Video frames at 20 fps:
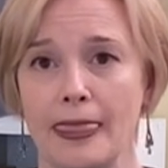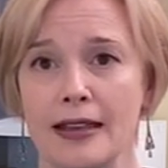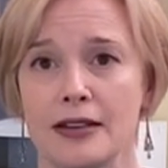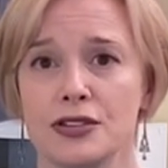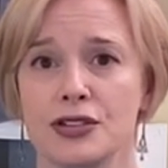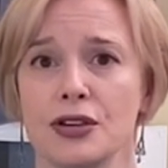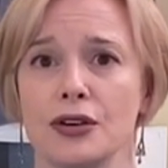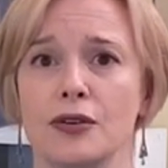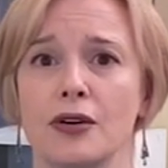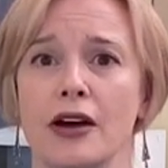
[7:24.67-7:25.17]

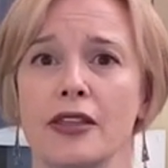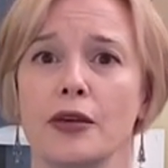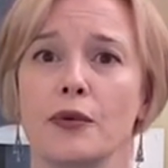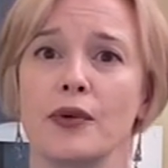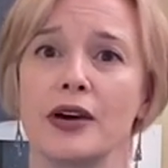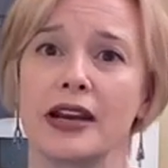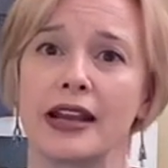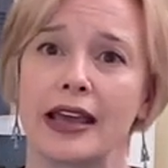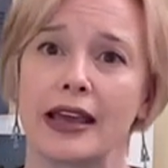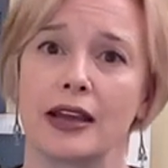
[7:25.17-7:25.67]
So on the
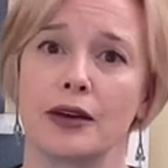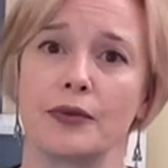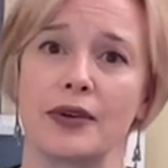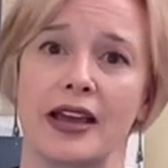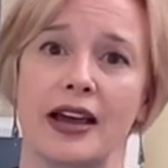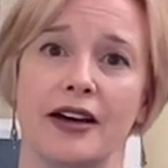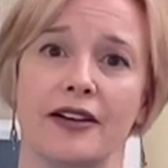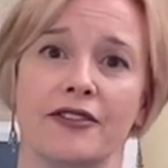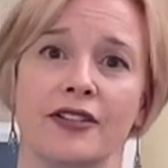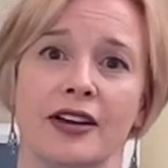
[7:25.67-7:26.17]
one hand, we
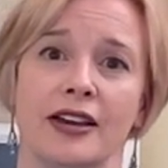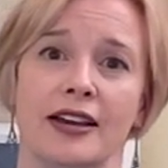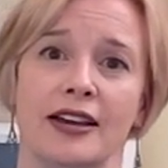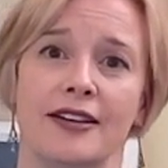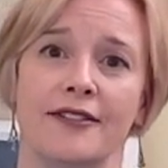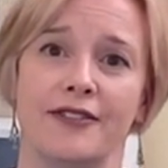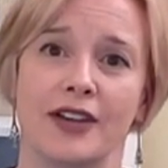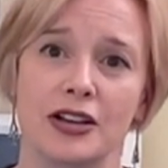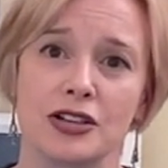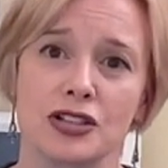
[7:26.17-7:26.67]
have
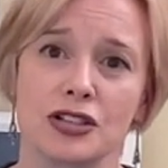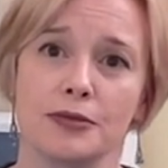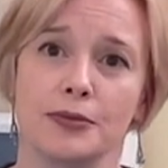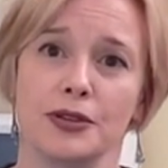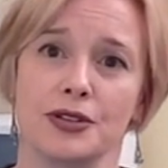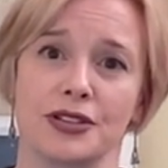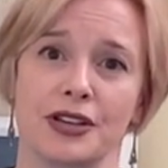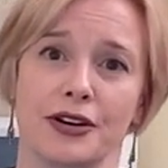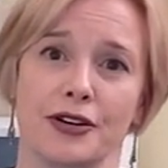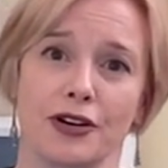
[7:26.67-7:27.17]

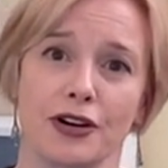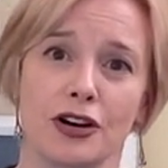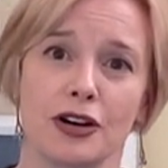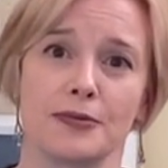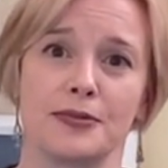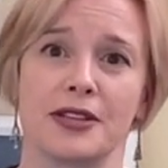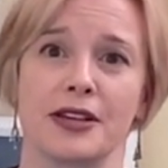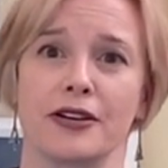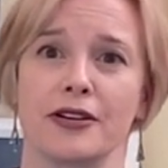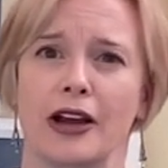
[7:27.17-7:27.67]
vegetables and
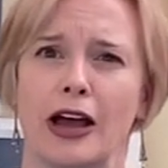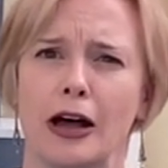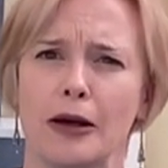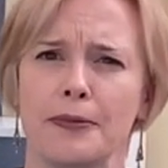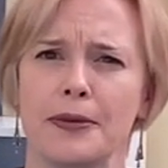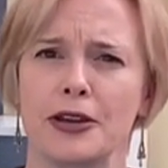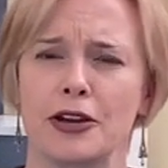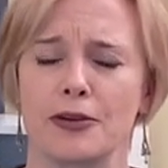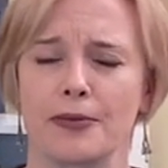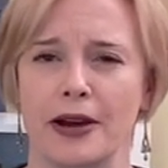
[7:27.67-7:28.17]
herbs that are
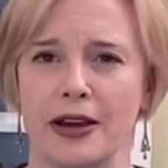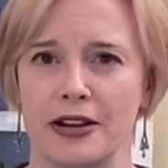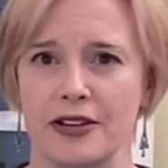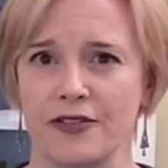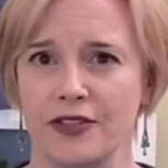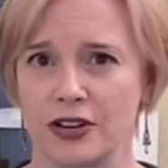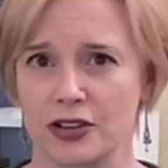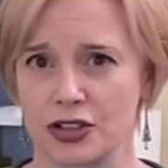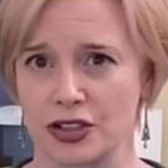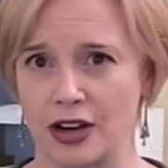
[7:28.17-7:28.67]
helping your body
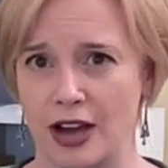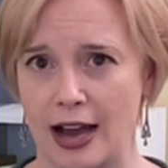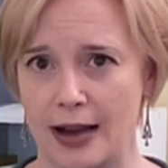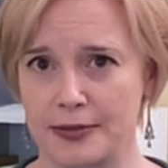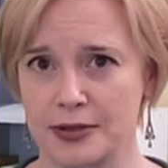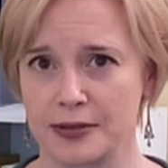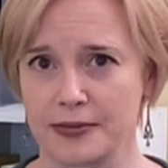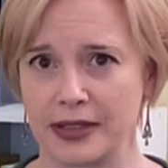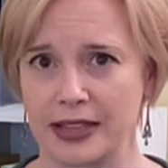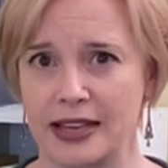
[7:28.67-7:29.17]
function
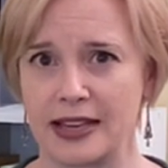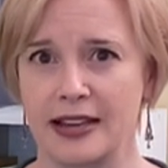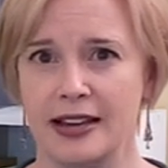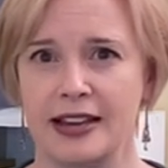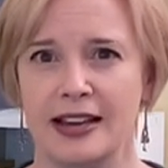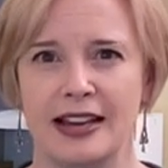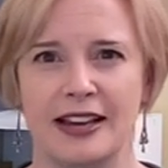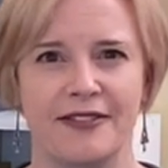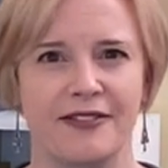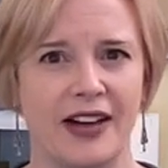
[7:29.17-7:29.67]
optimally,
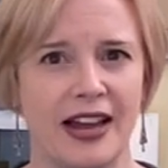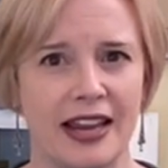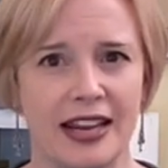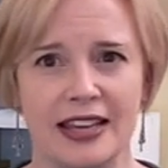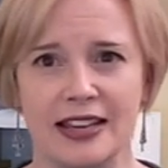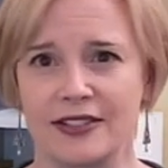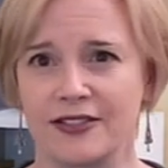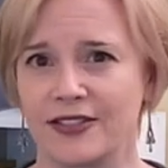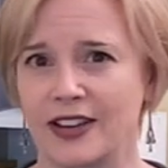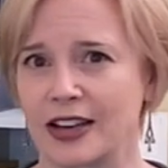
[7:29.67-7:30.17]

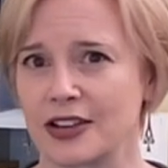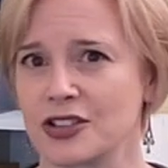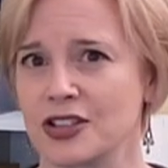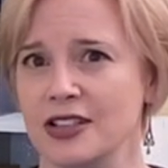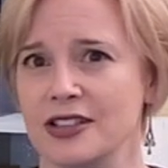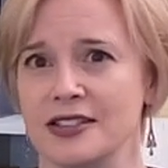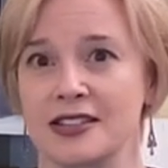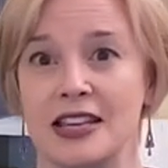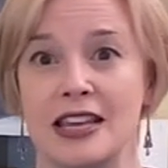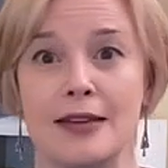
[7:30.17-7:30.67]
fighting
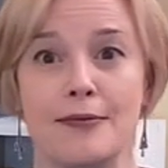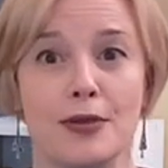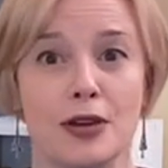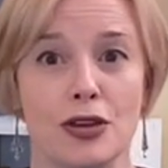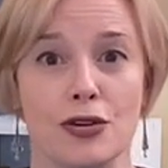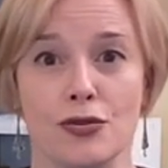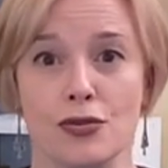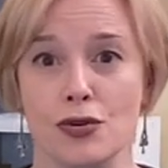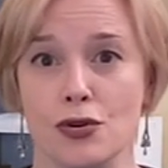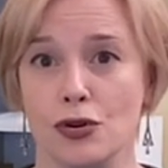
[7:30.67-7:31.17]
infections, keeping
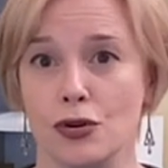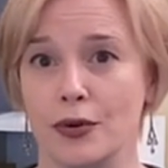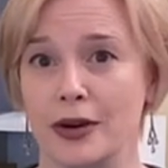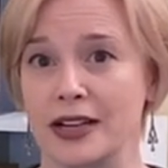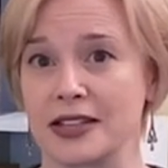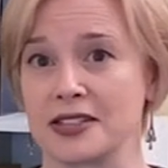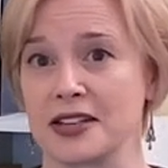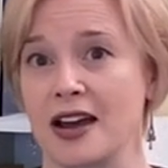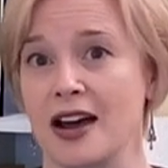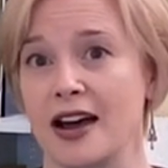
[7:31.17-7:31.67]
you cool
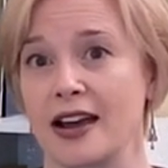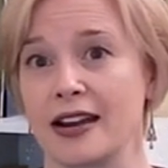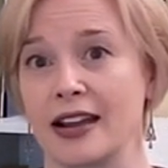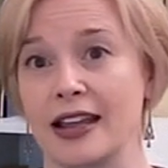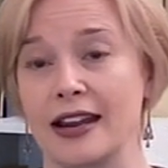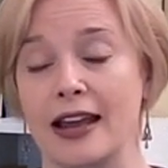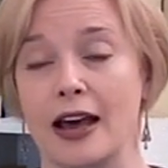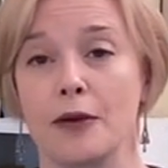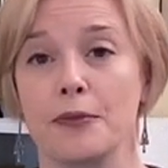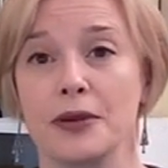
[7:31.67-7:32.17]
when it's hot,
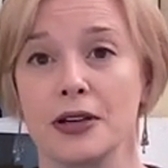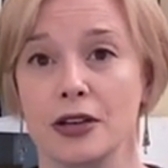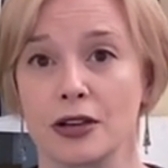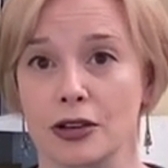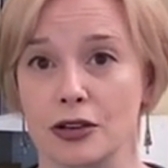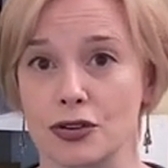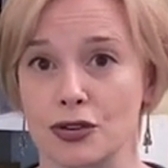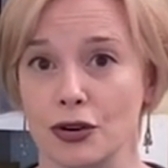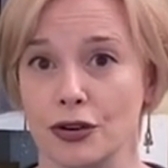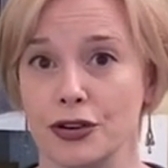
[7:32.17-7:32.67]
and helping to
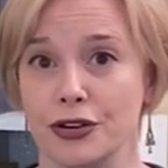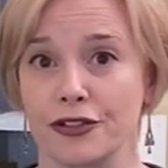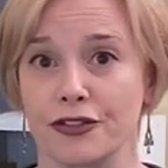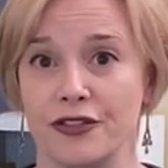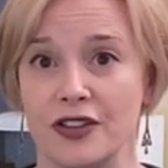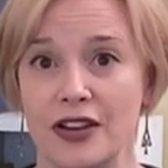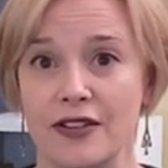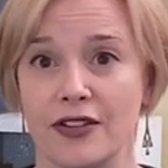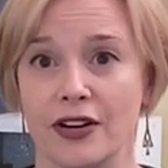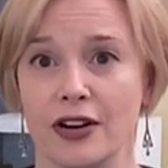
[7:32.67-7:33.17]
control your
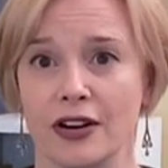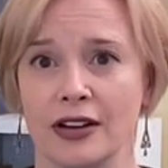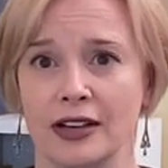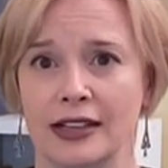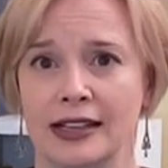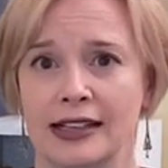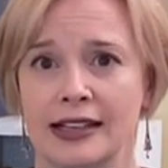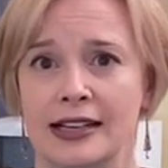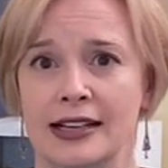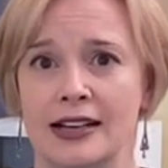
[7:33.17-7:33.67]
fever.
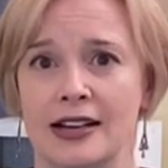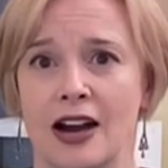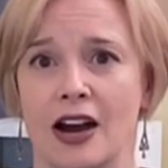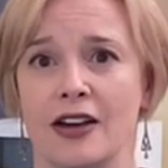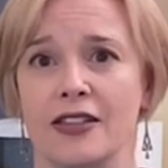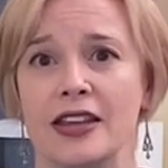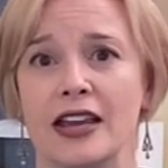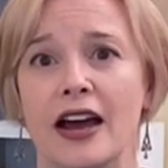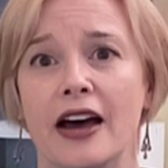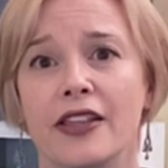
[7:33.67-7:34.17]

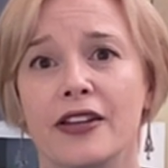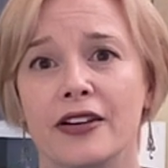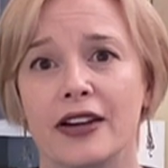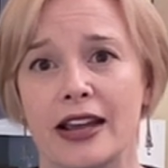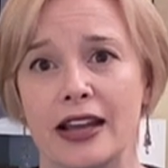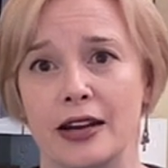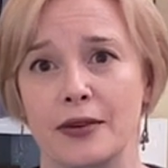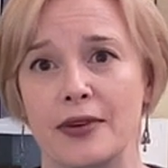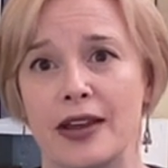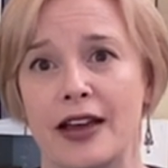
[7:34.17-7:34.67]
On the other
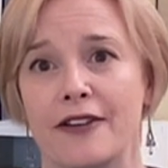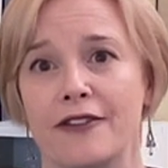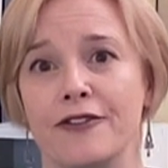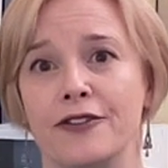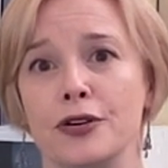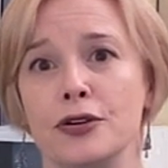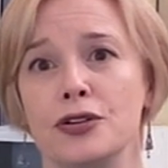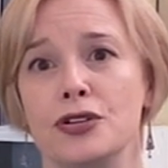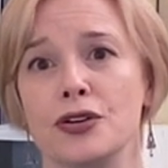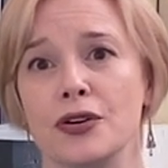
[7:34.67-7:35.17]
hand, we have
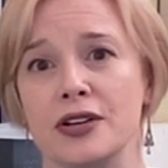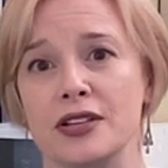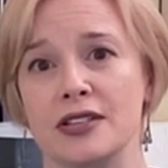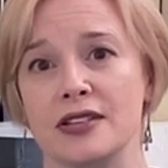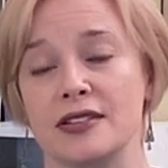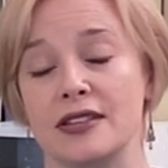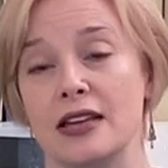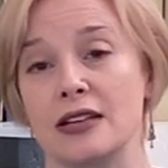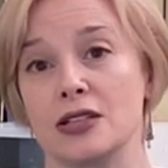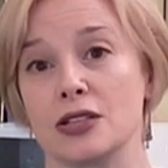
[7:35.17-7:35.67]
food
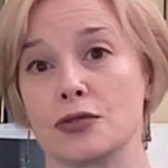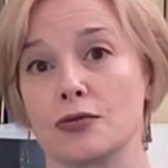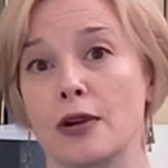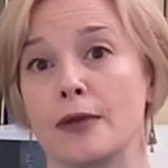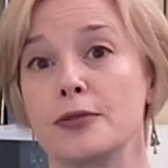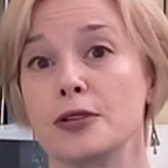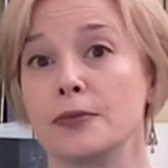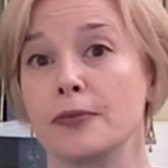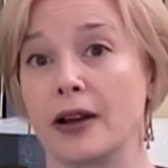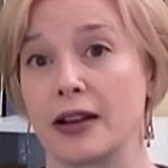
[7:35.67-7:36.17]
choices that
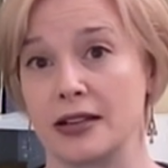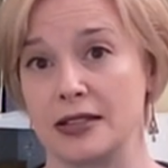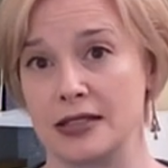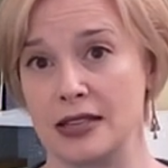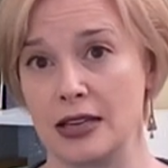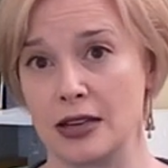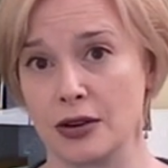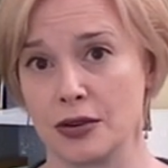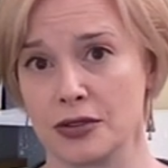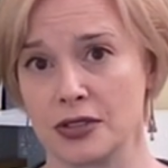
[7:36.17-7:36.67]
disrupt your body's
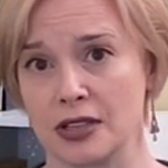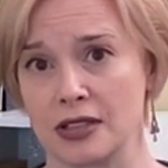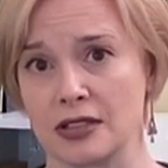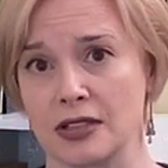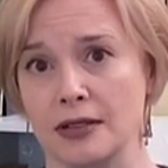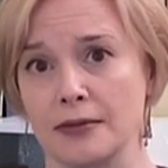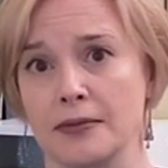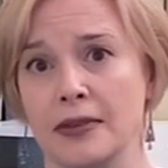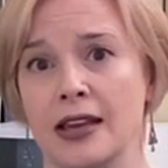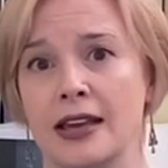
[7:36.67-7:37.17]

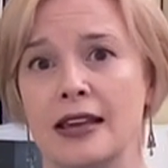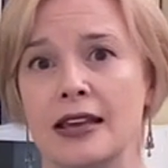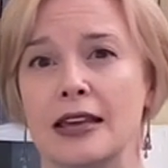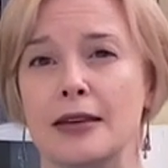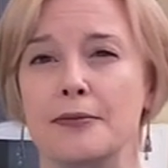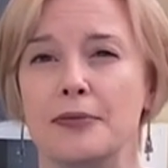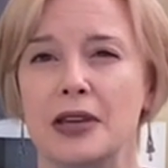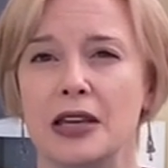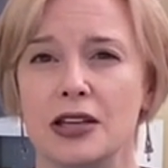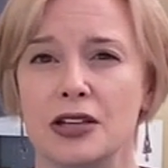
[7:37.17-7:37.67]
ecosystem,
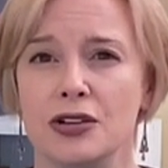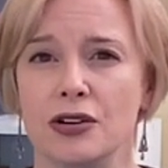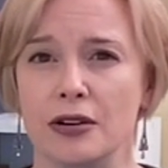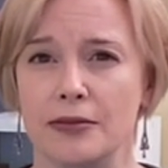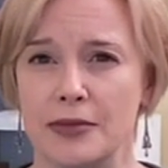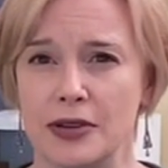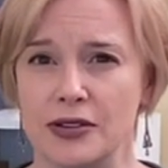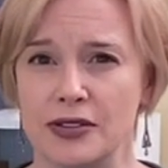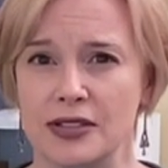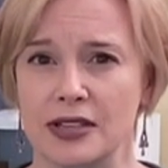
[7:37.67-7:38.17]
impede your
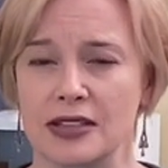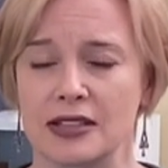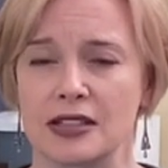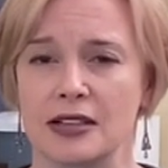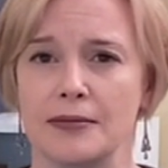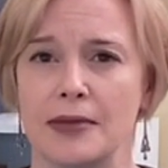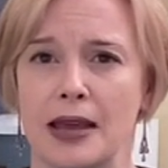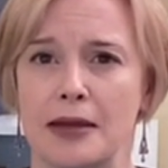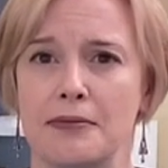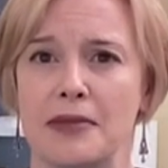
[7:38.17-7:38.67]
immune
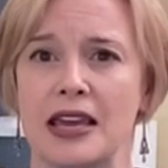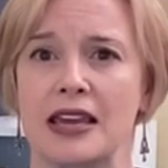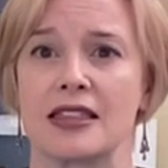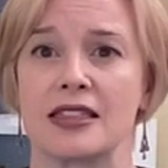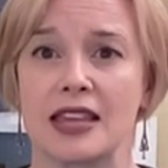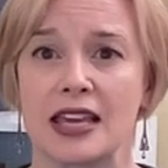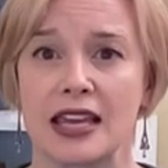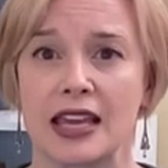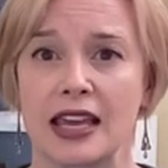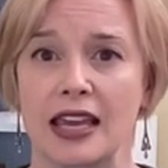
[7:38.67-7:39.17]
system, and make
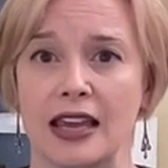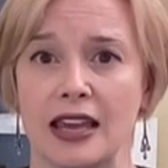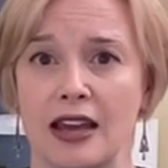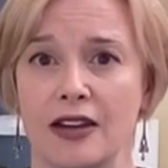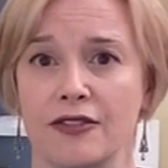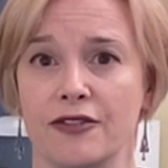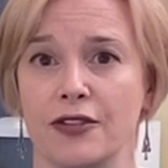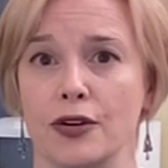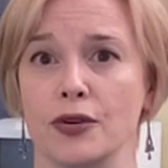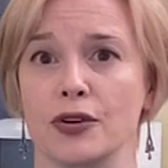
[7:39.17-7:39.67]
thinking
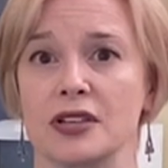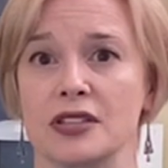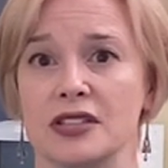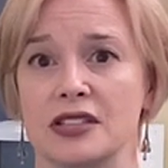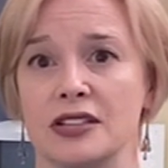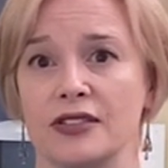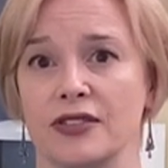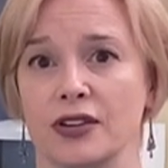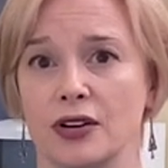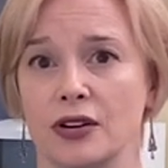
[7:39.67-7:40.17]
and focus
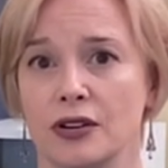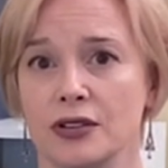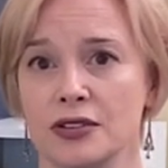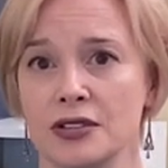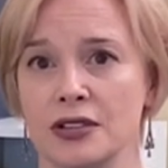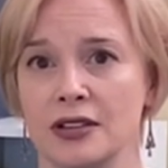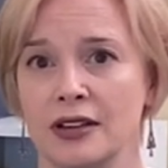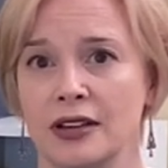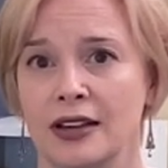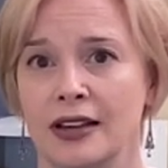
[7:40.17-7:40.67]
difficult.